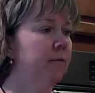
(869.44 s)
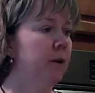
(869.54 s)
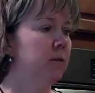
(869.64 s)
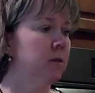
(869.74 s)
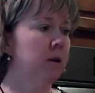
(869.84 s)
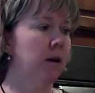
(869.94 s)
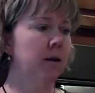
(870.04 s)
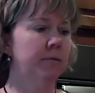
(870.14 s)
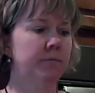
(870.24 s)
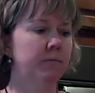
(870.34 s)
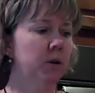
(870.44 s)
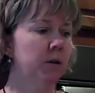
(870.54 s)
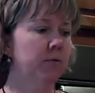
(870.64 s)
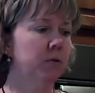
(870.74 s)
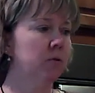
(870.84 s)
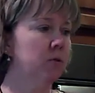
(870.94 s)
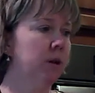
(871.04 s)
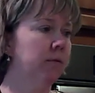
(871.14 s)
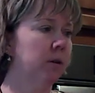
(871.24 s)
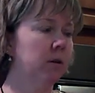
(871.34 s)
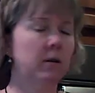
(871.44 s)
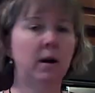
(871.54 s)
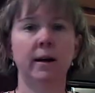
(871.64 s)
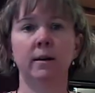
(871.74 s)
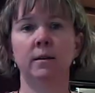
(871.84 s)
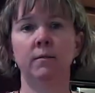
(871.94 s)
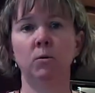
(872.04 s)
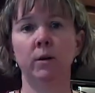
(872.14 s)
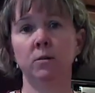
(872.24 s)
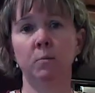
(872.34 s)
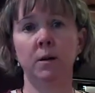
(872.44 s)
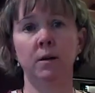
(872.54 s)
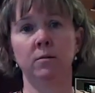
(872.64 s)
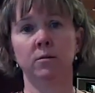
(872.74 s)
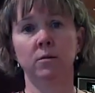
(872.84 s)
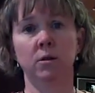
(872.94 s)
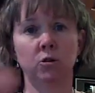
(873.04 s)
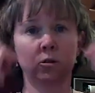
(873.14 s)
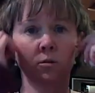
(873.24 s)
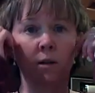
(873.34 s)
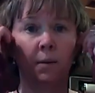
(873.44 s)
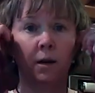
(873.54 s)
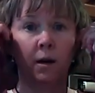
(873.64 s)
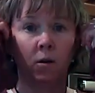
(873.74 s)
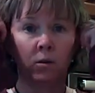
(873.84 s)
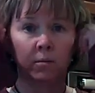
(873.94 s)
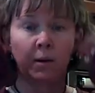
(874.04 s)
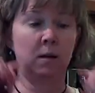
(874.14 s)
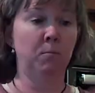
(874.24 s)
fun stuff, you can FoodSaver. I can give you recipes. You know, just let me know because I'm not going to